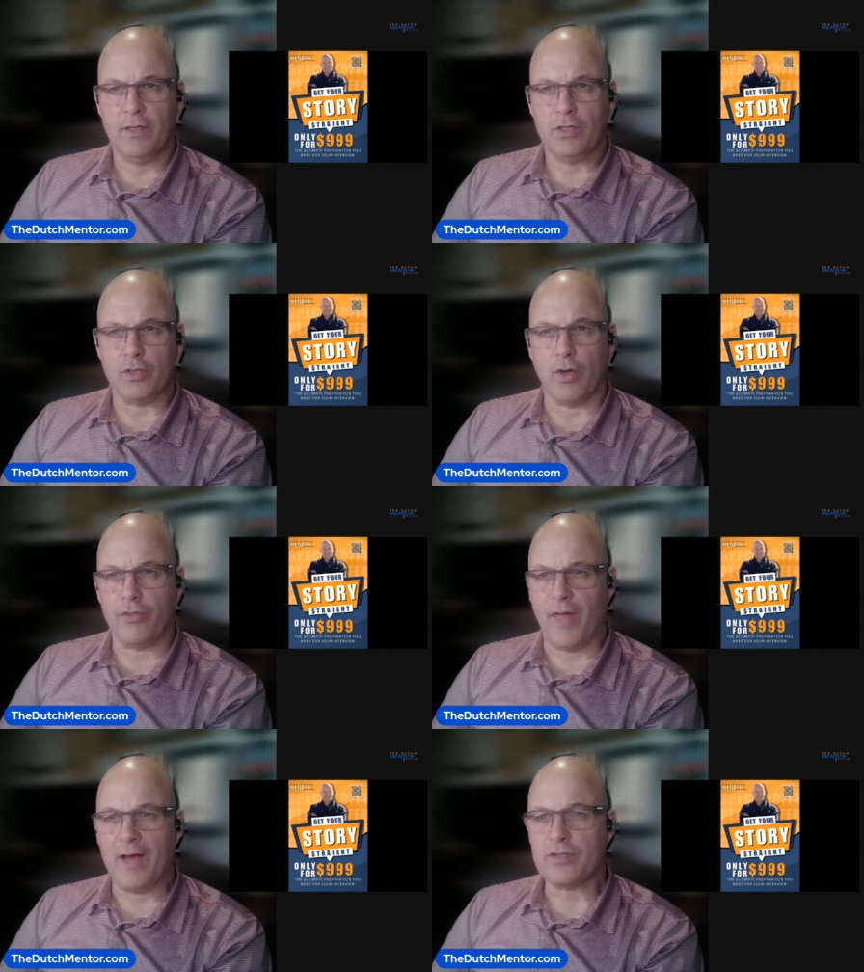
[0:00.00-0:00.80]
So a
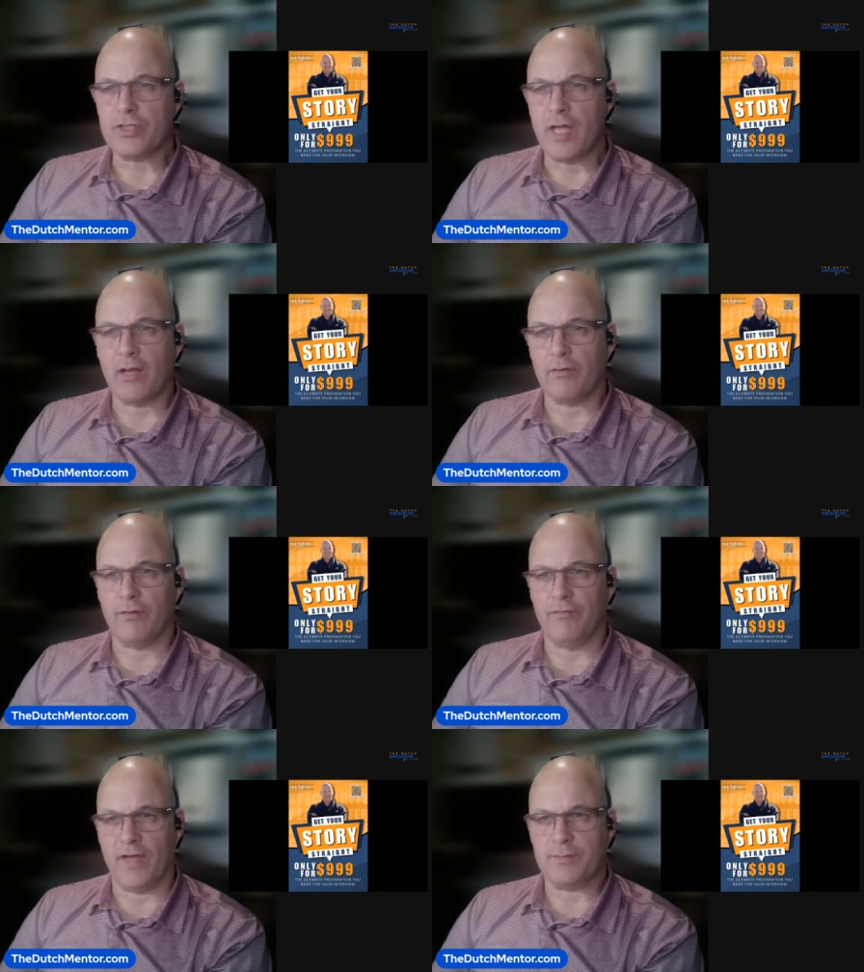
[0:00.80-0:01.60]
thousand dollar
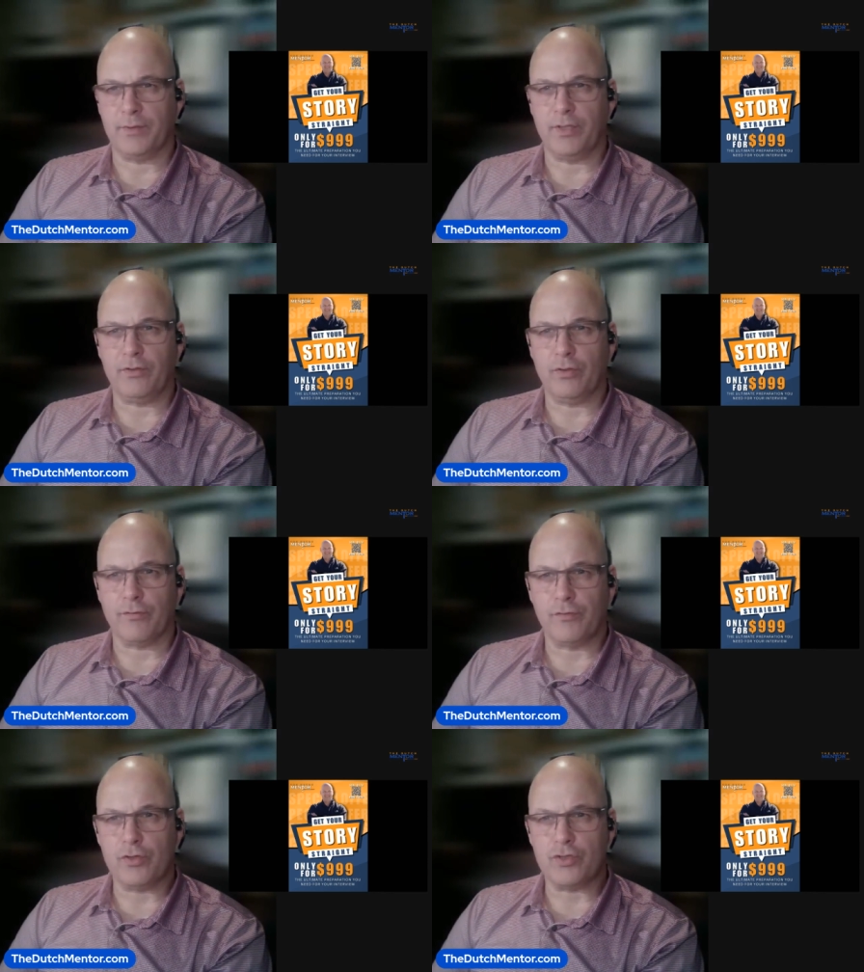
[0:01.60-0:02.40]
investment into your
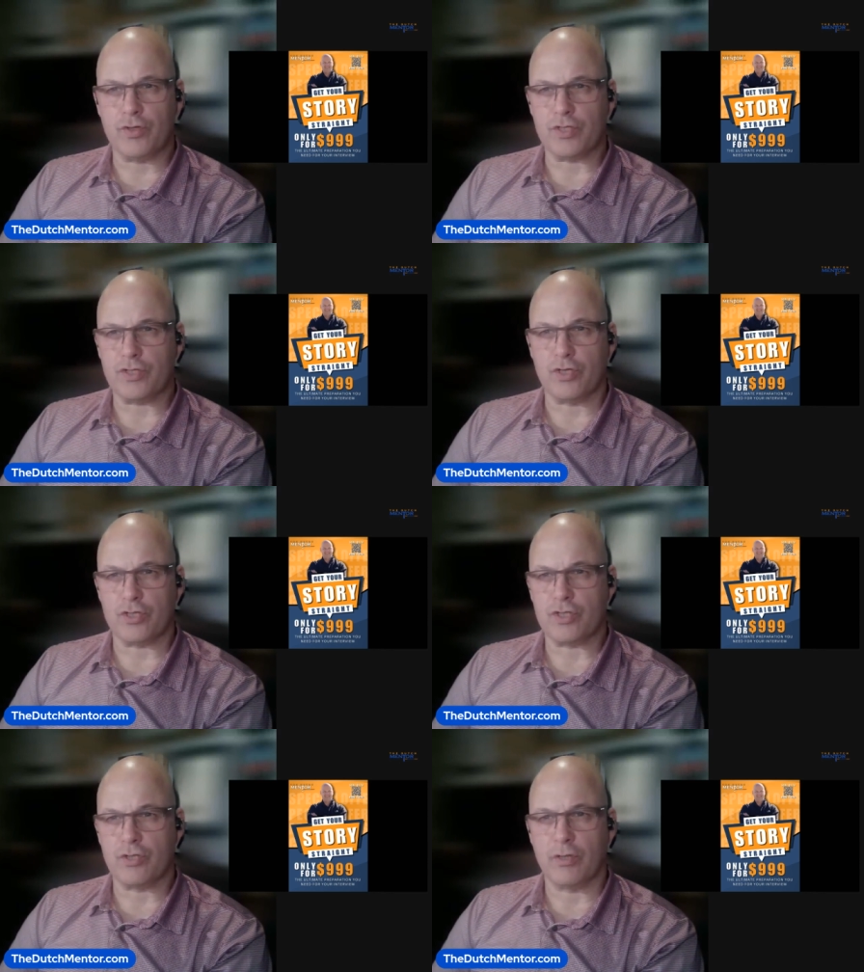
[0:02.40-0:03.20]
future is
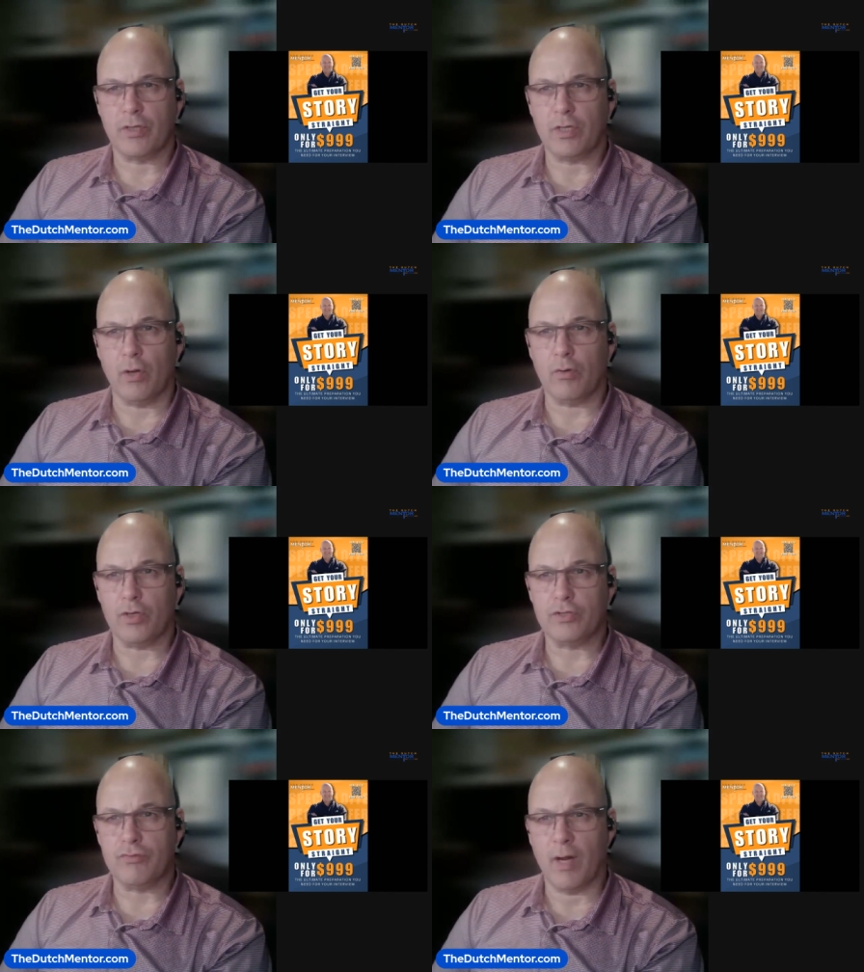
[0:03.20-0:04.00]
just you know a
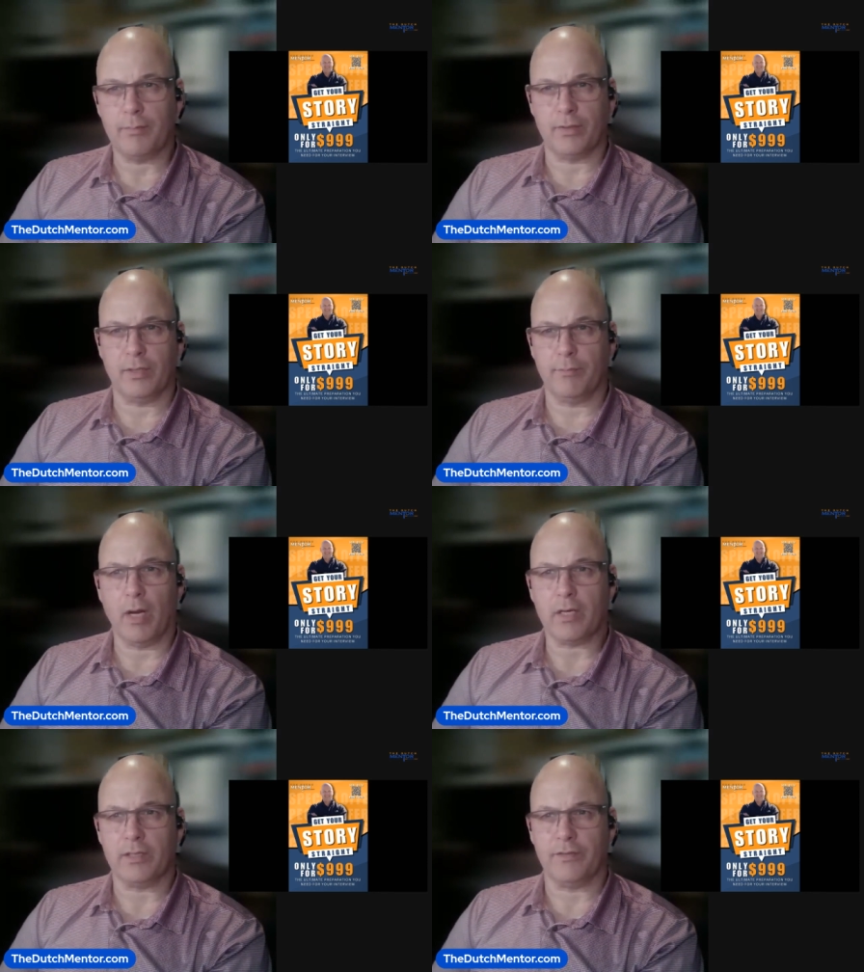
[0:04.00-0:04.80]
drop in the
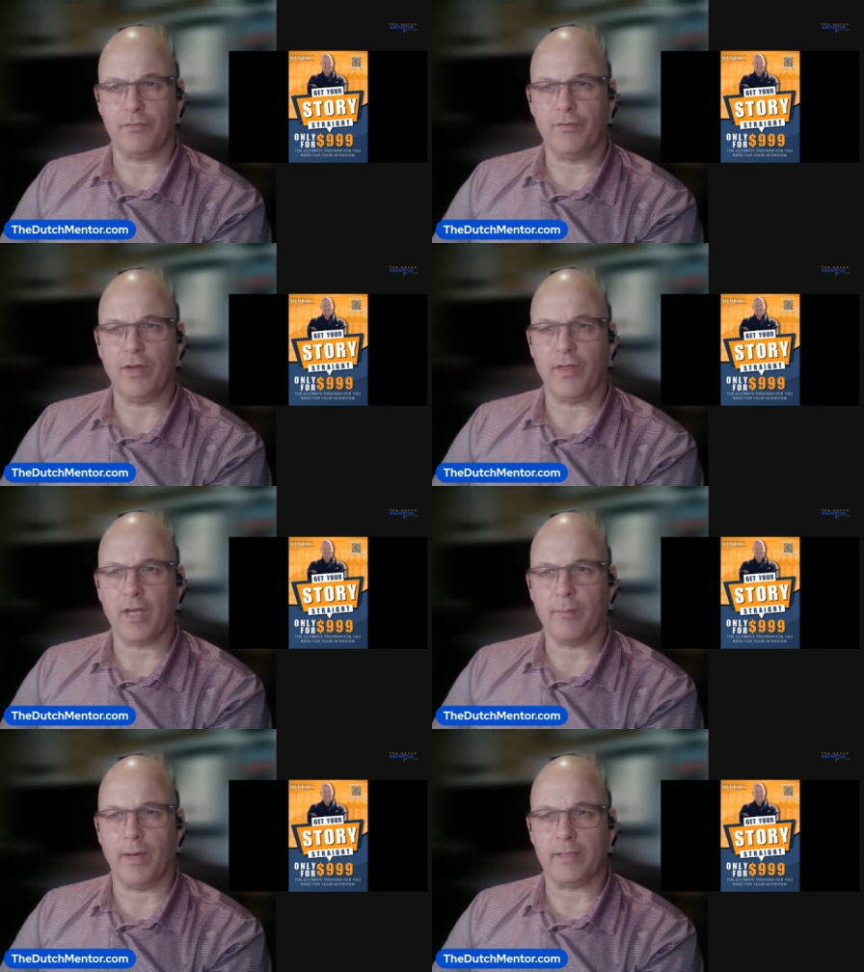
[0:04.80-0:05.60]
bucket if you really
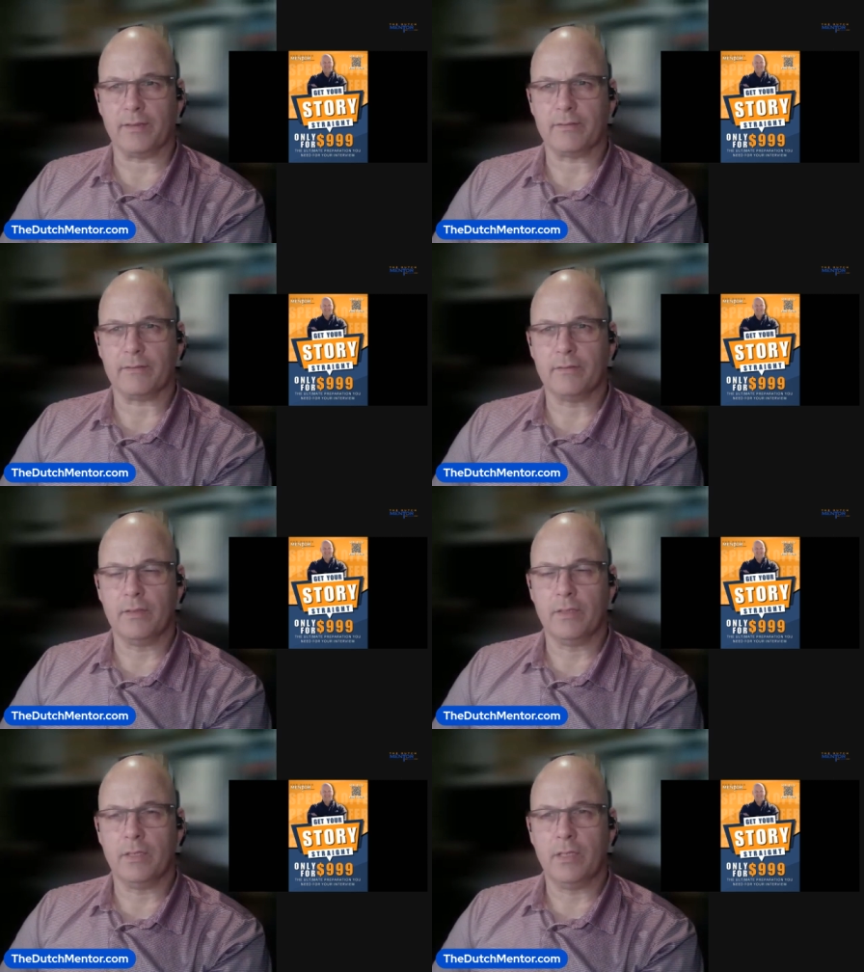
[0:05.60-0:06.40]
think about it.
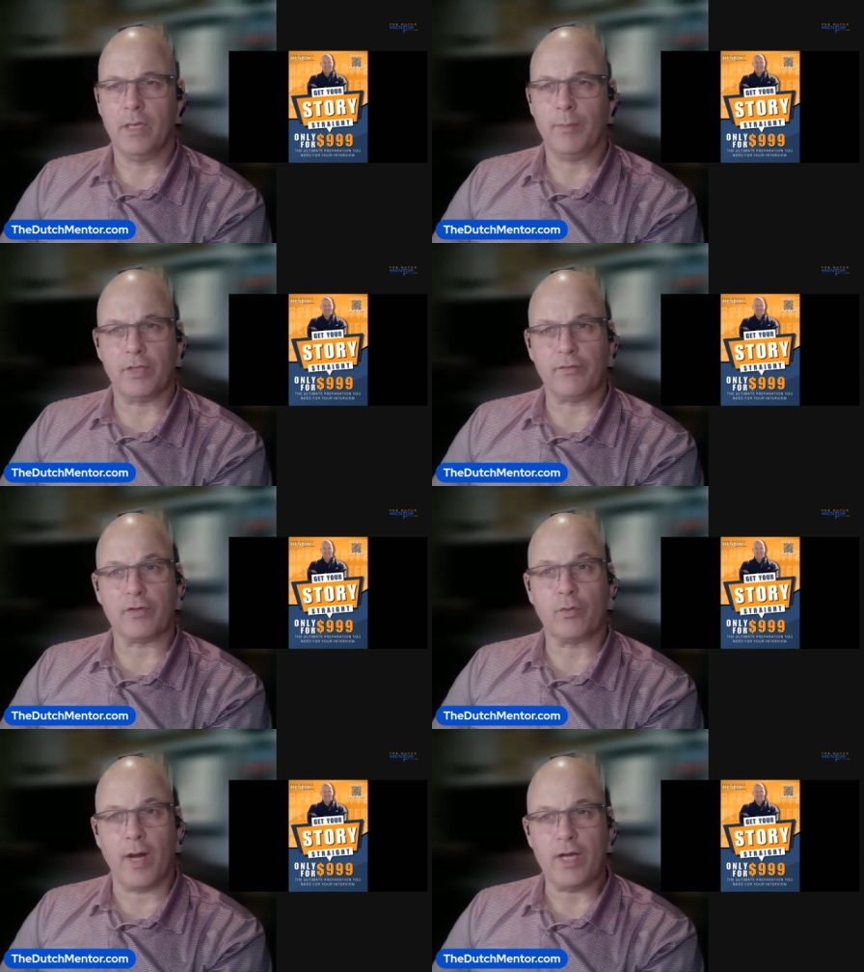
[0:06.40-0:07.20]
But it
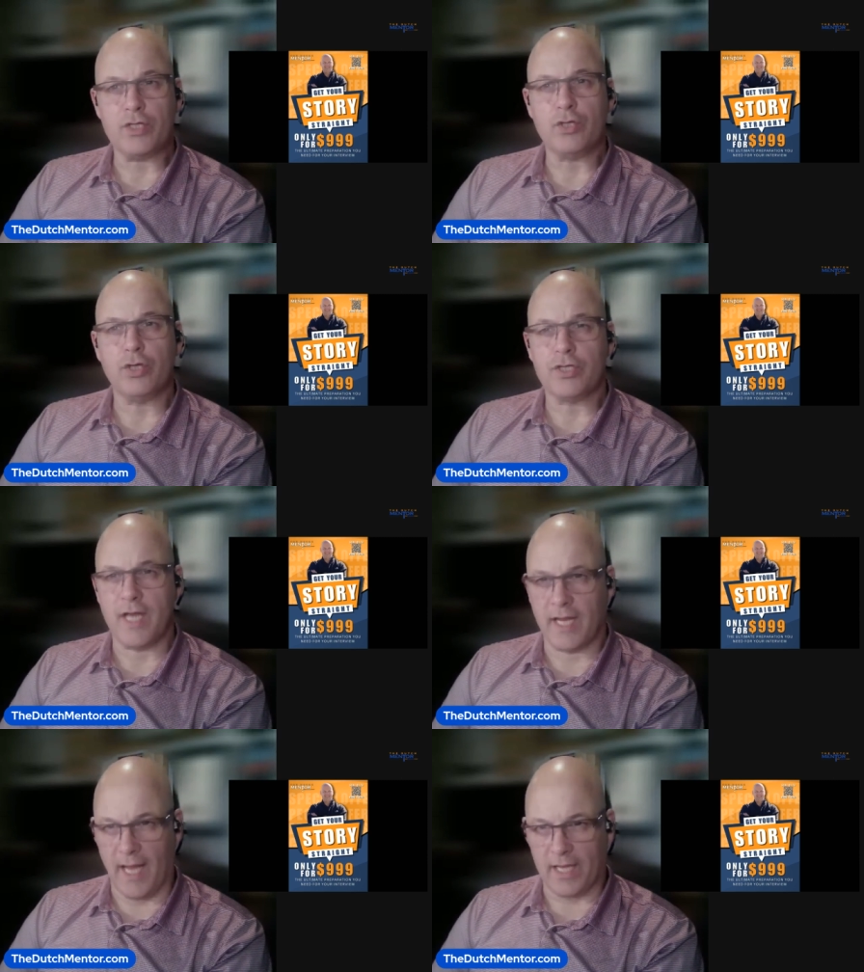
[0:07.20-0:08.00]
requires you to
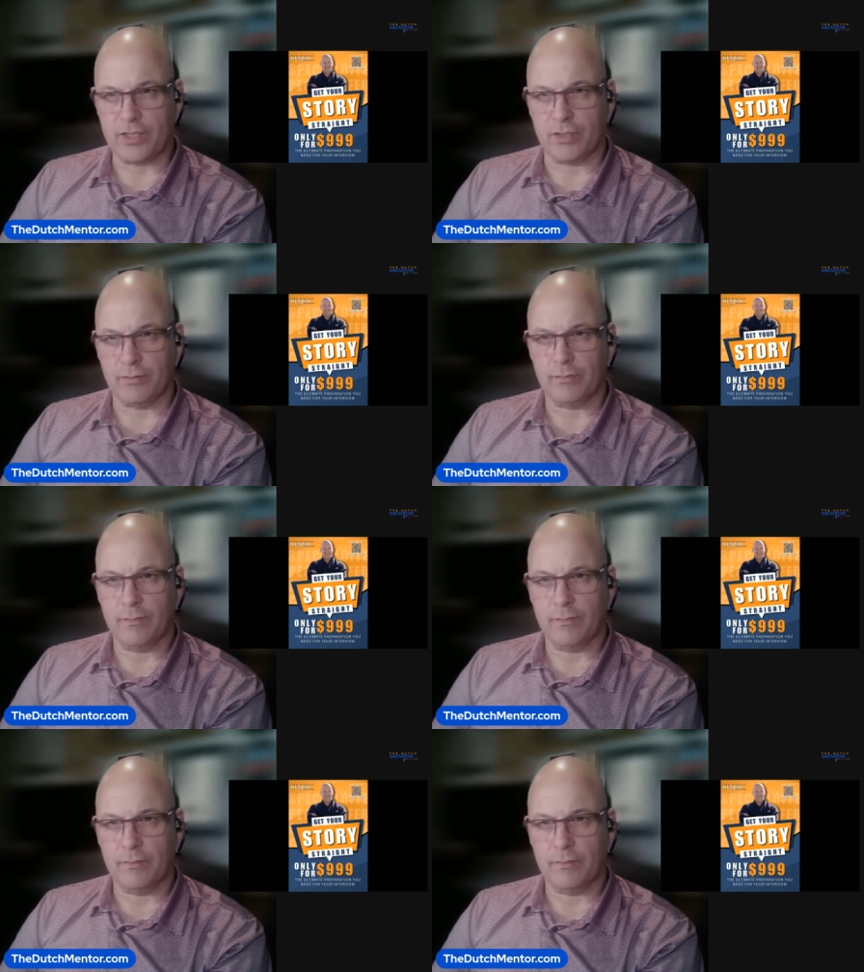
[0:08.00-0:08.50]
take action.